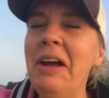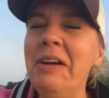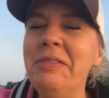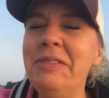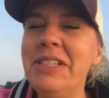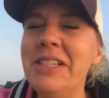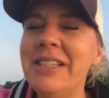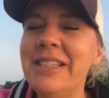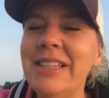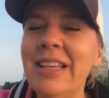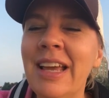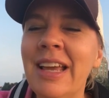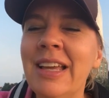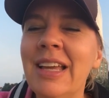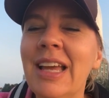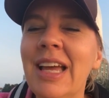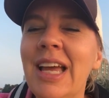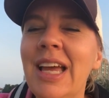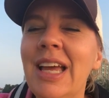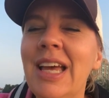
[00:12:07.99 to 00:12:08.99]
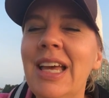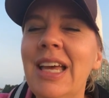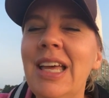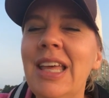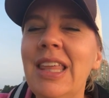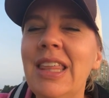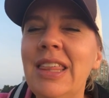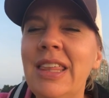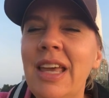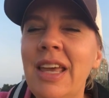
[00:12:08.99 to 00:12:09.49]
I'm just like,
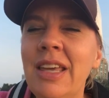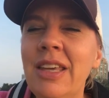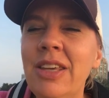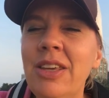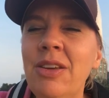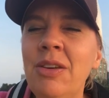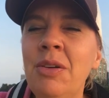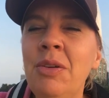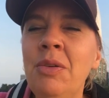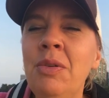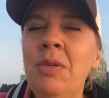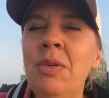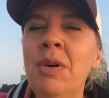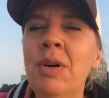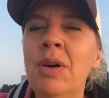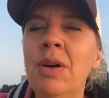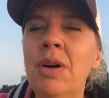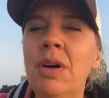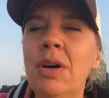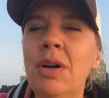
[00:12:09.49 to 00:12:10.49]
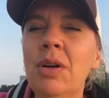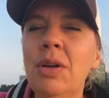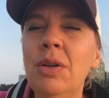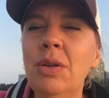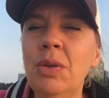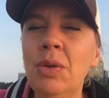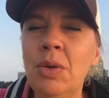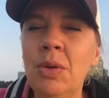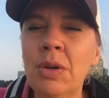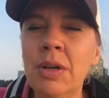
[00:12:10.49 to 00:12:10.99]
thank you,
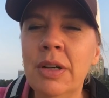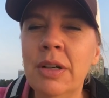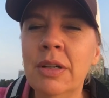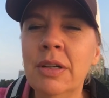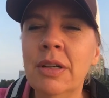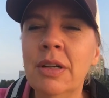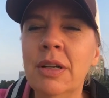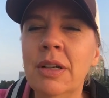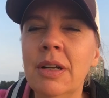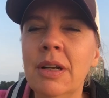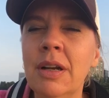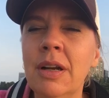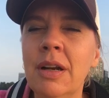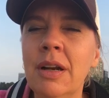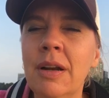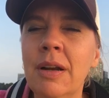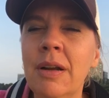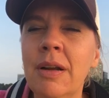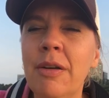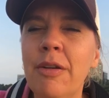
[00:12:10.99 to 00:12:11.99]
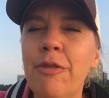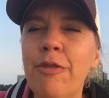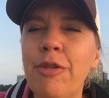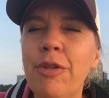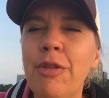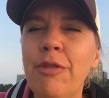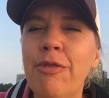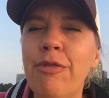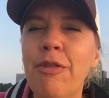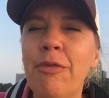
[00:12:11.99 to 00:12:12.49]
Lord,
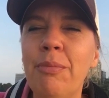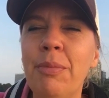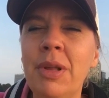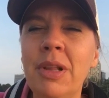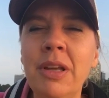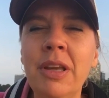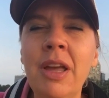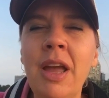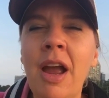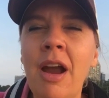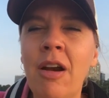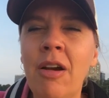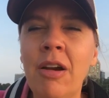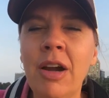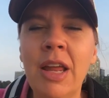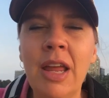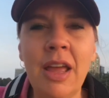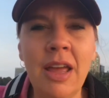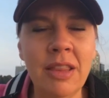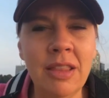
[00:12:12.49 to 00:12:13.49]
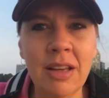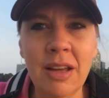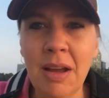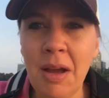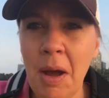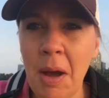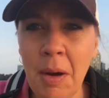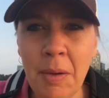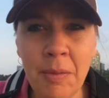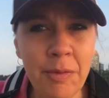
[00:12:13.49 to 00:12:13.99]
for the familiarity and the
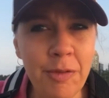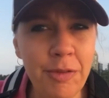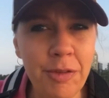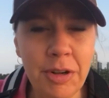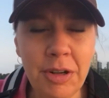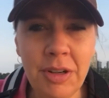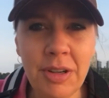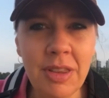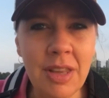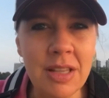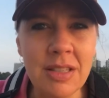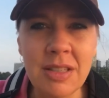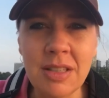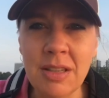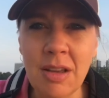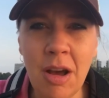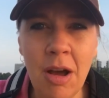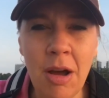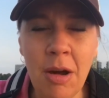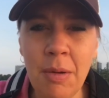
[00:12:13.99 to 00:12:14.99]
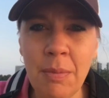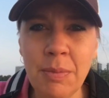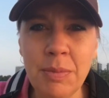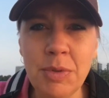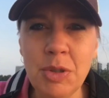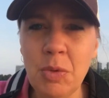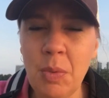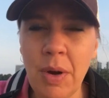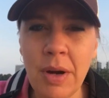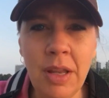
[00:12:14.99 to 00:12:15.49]
comfort that Psalm
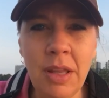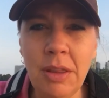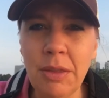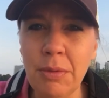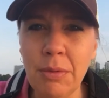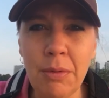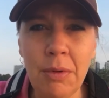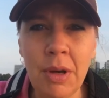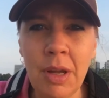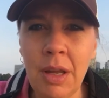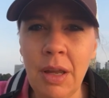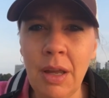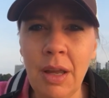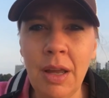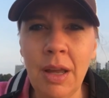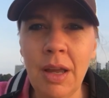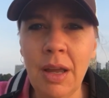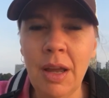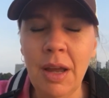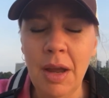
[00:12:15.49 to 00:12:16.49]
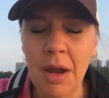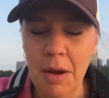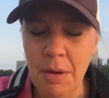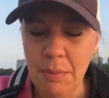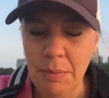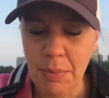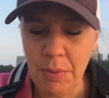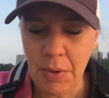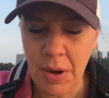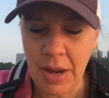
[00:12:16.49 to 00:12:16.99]
23
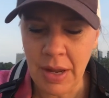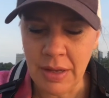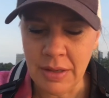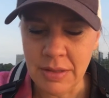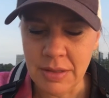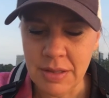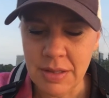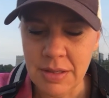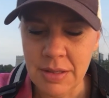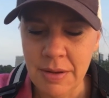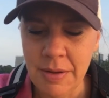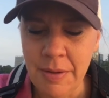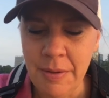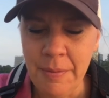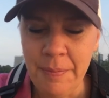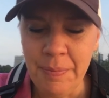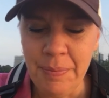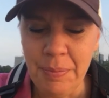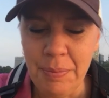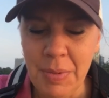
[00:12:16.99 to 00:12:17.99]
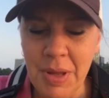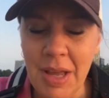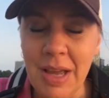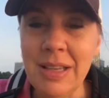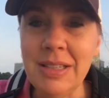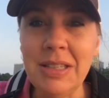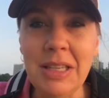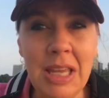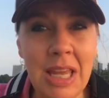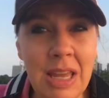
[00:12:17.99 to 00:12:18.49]
brings.
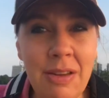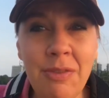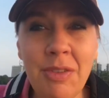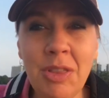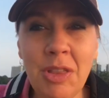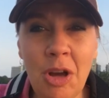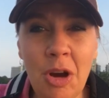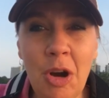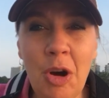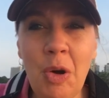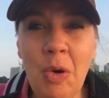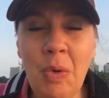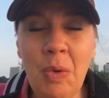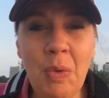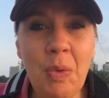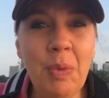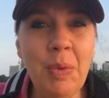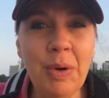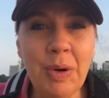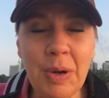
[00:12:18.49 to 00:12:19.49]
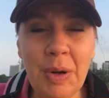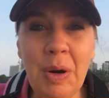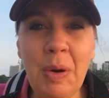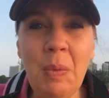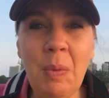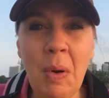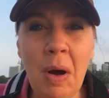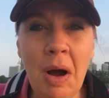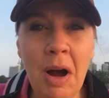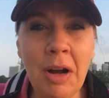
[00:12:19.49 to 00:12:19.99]
Because even though we're going to
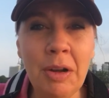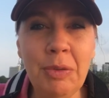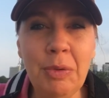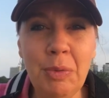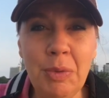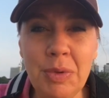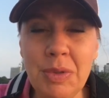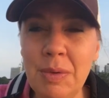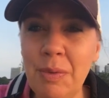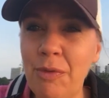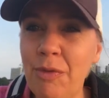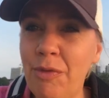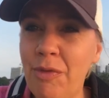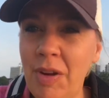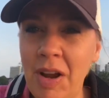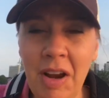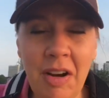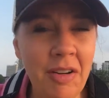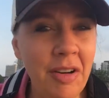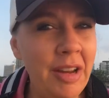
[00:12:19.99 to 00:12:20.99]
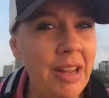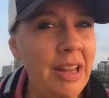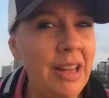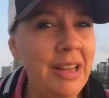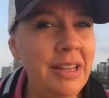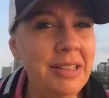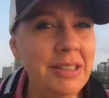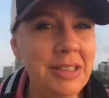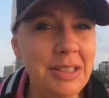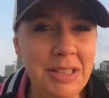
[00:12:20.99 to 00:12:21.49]
walk through some very
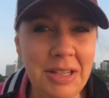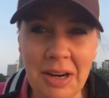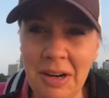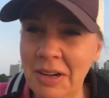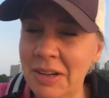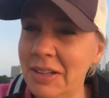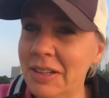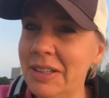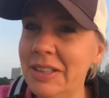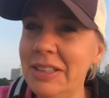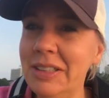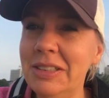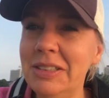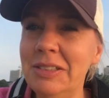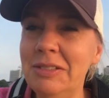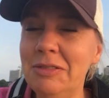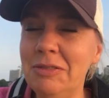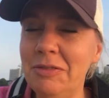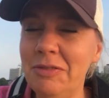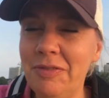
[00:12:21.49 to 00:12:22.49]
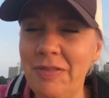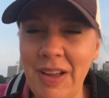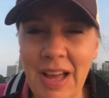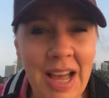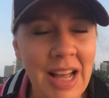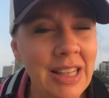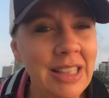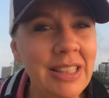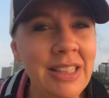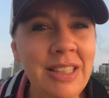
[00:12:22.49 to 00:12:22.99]
dark
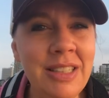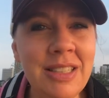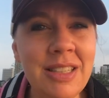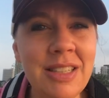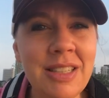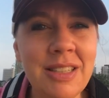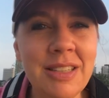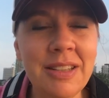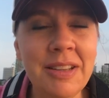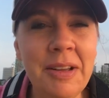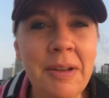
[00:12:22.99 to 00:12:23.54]
valleys,